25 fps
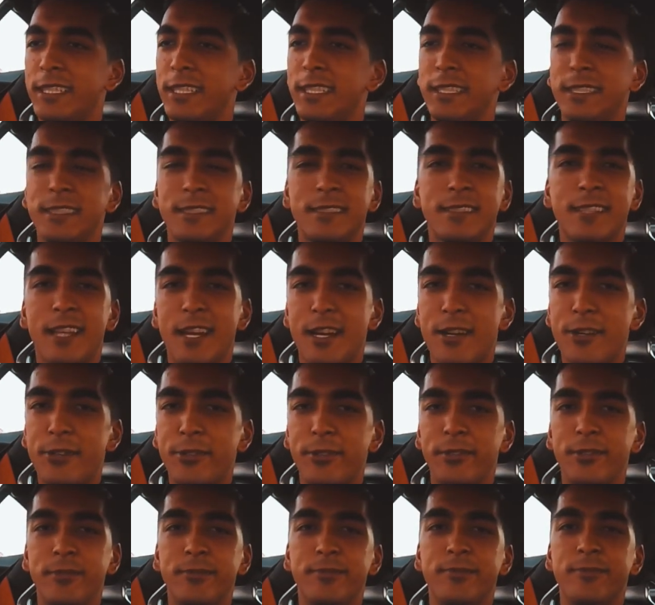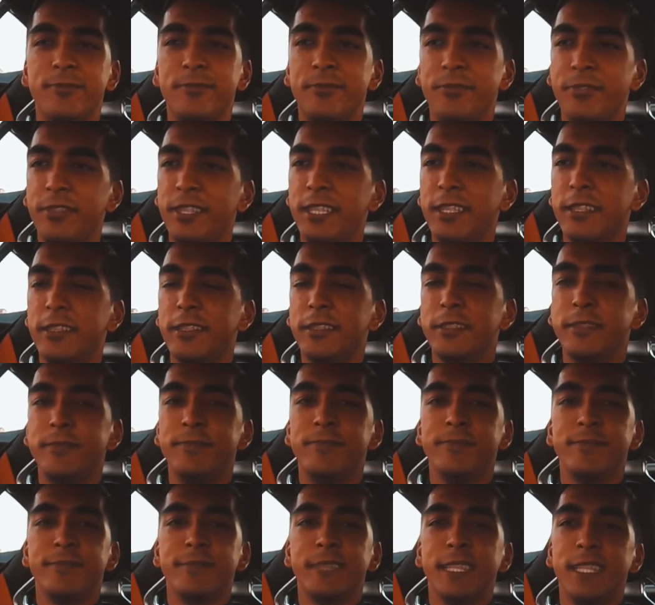The sound, feel,
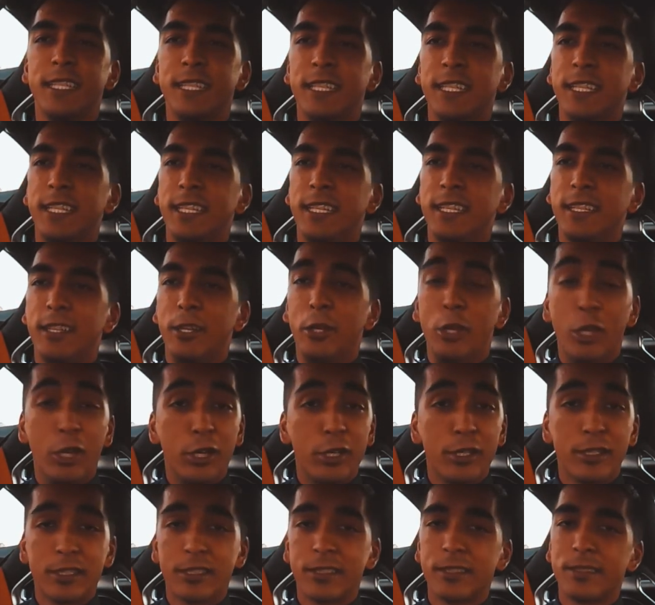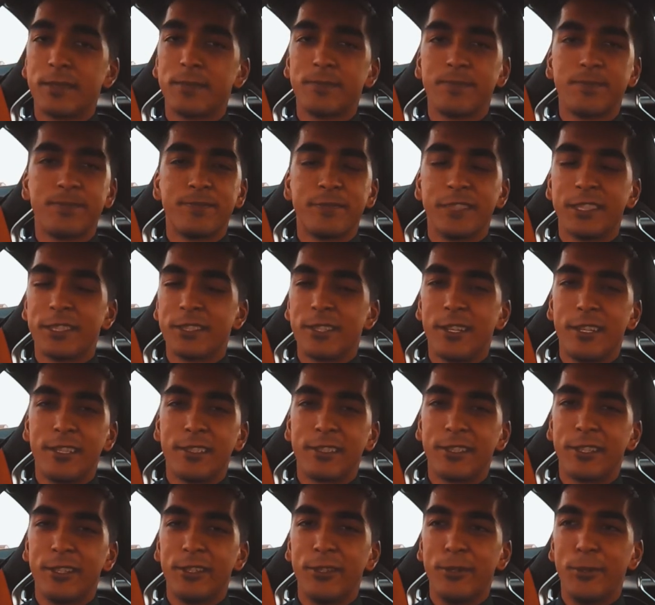looks, this
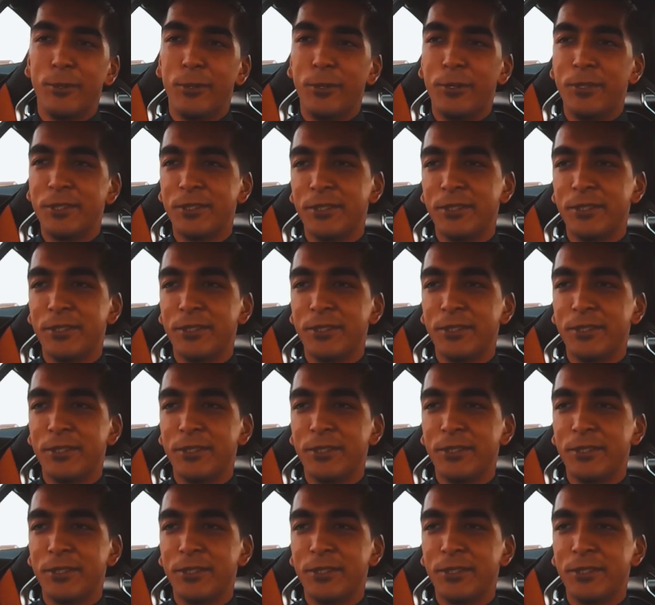car's got it all.